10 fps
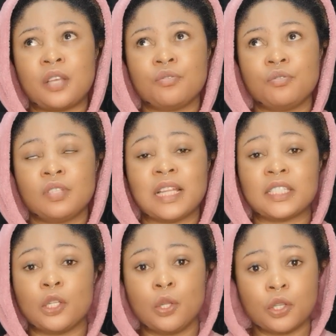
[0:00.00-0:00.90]
you know that
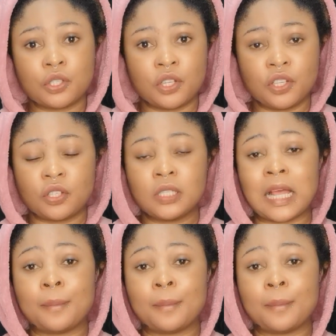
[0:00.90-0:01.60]
a lotion is not